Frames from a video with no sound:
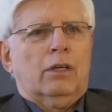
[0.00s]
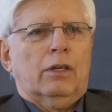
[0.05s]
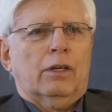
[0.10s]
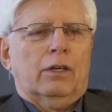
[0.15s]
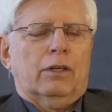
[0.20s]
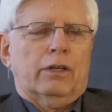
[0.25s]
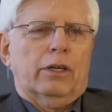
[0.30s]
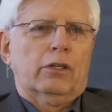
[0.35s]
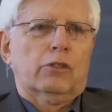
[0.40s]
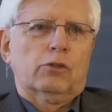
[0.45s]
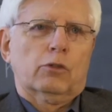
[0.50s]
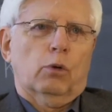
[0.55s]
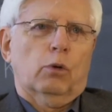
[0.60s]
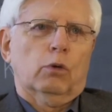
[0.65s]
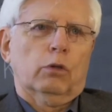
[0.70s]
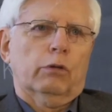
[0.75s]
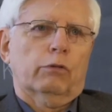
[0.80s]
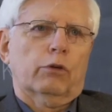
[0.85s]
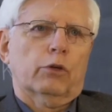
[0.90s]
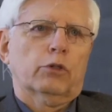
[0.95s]
uh, uh,
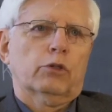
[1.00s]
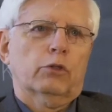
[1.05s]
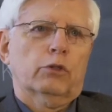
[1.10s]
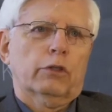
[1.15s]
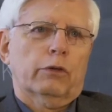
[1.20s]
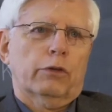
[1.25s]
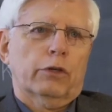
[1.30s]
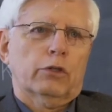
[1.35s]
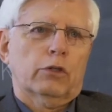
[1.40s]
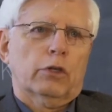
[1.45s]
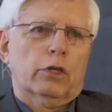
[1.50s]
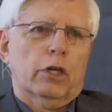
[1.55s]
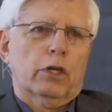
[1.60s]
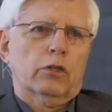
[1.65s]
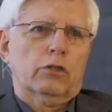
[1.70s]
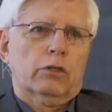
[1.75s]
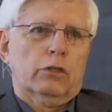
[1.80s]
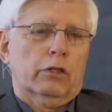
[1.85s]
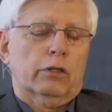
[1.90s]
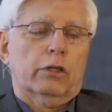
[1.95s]
extol the virtues of
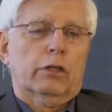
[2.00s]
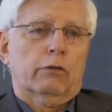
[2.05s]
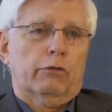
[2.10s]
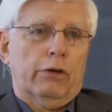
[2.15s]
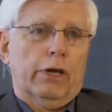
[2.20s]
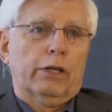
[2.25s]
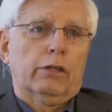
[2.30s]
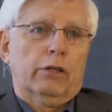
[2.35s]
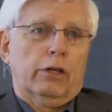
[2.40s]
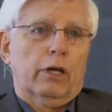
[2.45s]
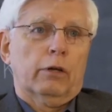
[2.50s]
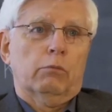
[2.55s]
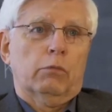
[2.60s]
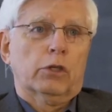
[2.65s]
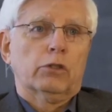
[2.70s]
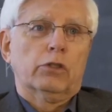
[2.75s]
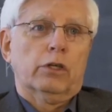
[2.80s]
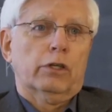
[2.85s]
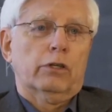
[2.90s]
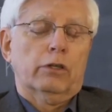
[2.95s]
education and, in fact, that I
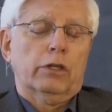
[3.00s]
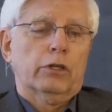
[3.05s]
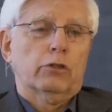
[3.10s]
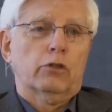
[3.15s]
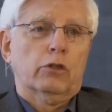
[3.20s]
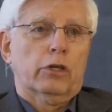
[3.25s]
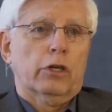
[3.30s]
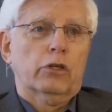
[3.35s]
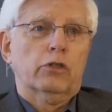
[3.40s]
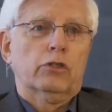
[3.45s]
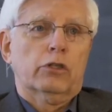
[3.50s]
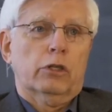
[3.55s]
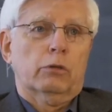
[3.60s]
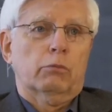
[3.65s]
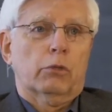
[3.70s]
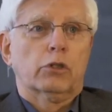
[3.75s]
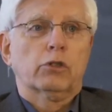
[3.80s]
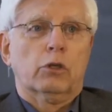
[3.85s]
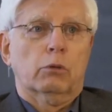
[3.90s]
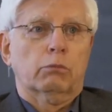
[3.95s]
must get an education
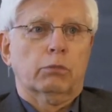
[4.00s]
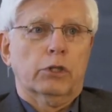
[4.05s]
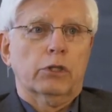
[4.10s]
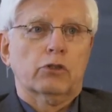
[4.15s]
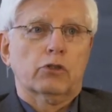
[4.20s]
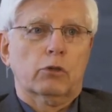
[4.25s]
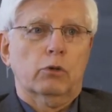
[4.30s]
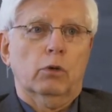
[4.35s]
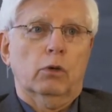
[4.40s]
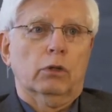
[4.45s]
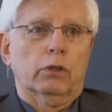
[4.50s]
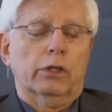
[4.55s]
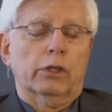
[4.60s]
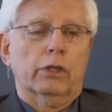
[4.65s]
and must complete school.